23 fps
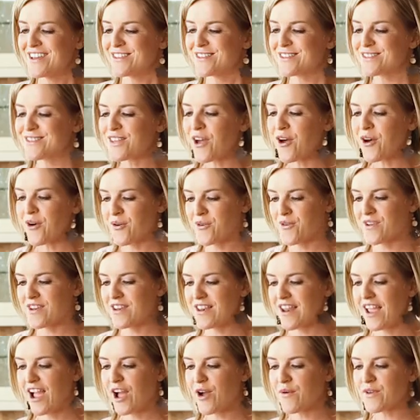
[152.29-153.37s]
So
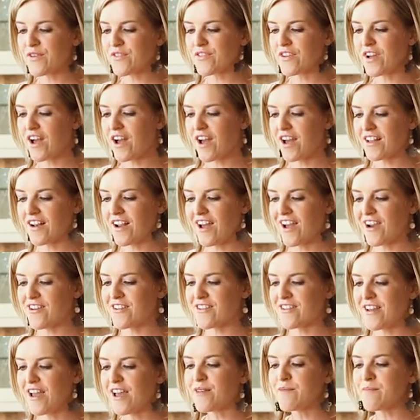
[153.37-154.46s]
now we've got our
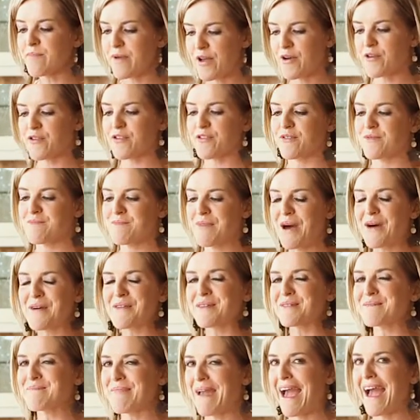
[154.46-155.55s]
nut
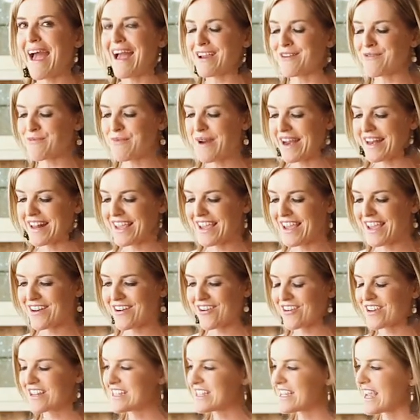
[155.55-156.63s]
milk bag ready in
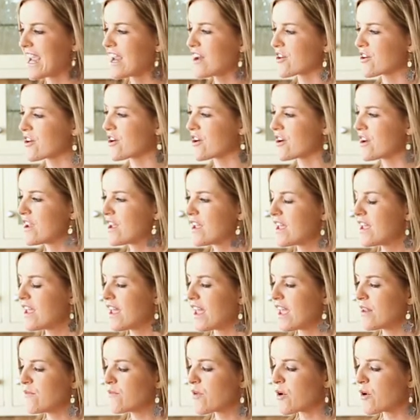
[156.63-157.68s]
our container, and